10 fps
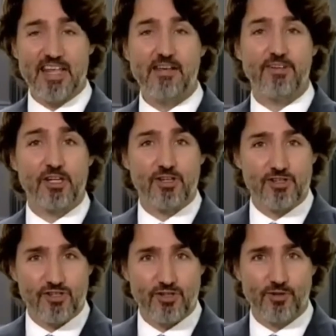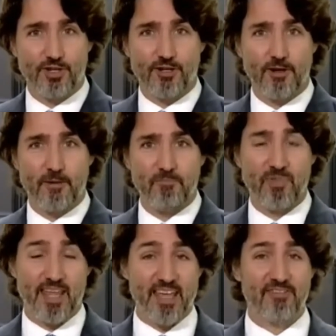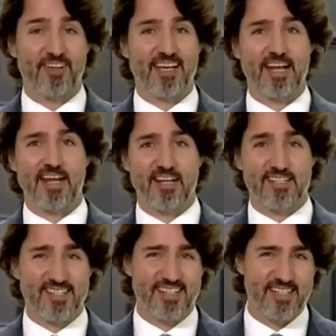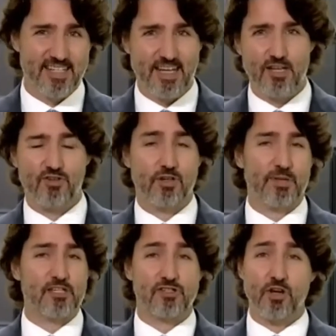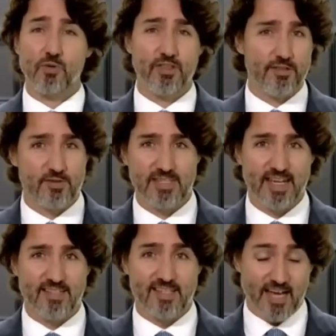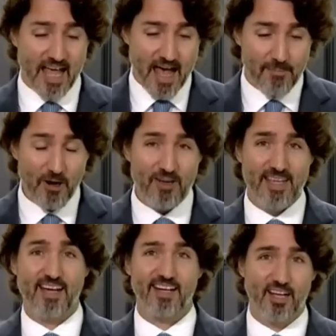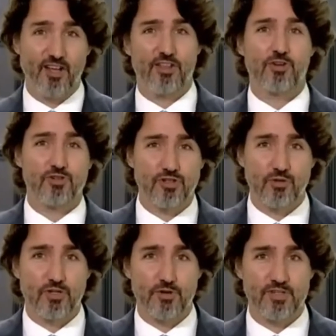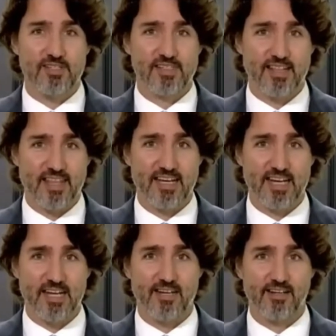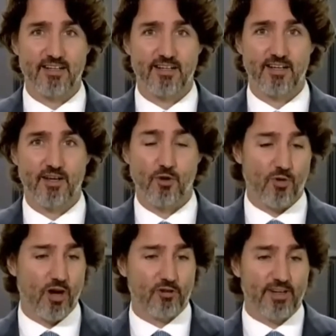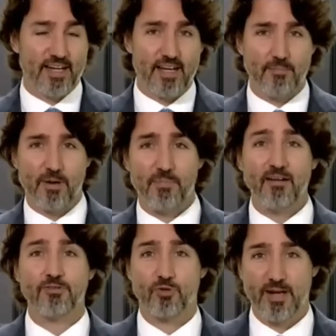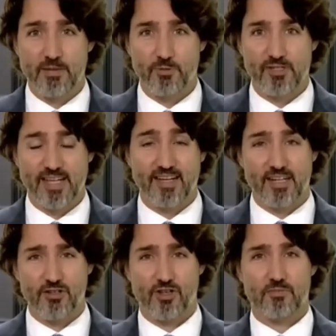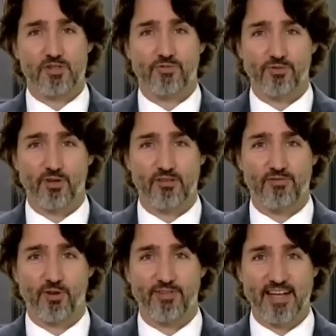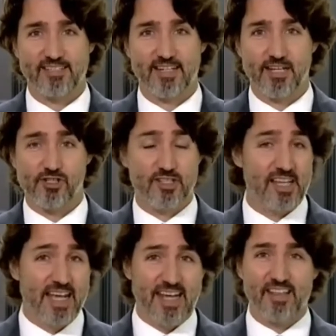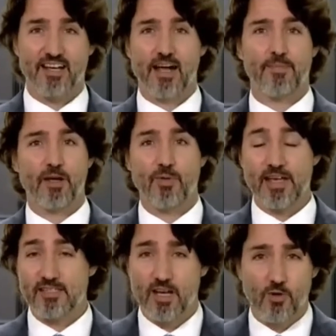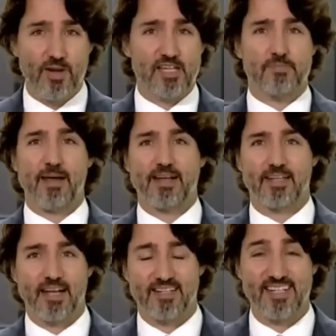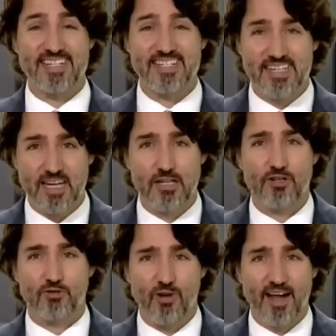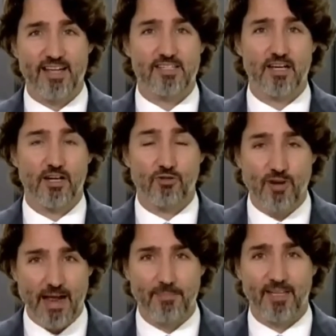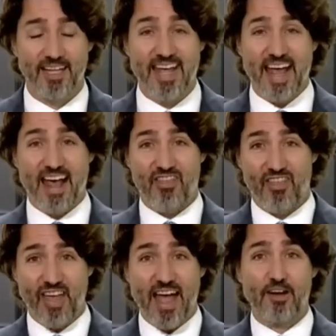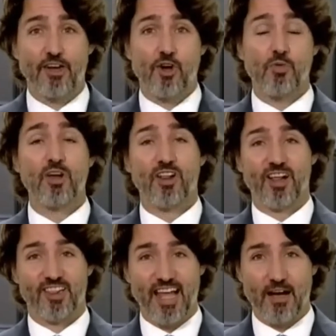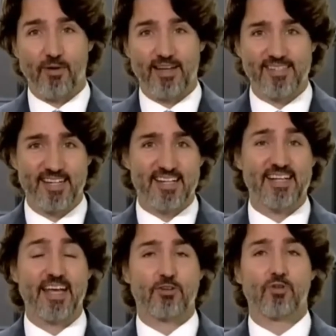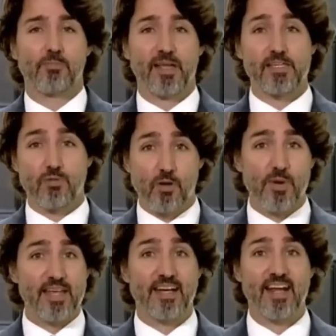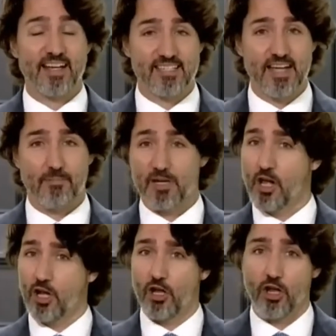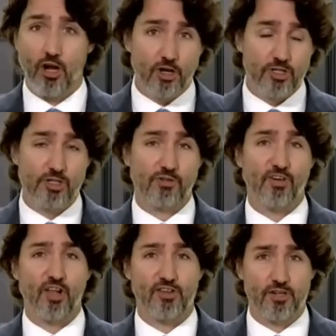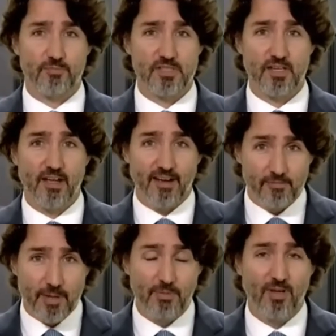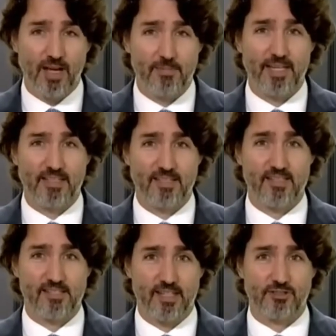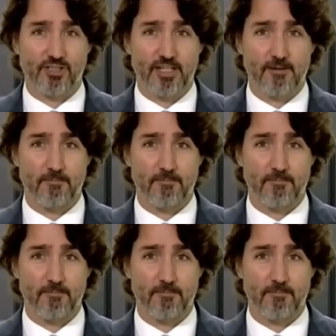even sooner if Canadians continue to be so enthusiastic about getting those two doses that they need. We're already up above 20% in terms of fully, full vaccinations. In the coming weeks, we expect that to continue to rise rapidly. And that will allow us to get to a place where we can accept larger volumes of people coming into this country.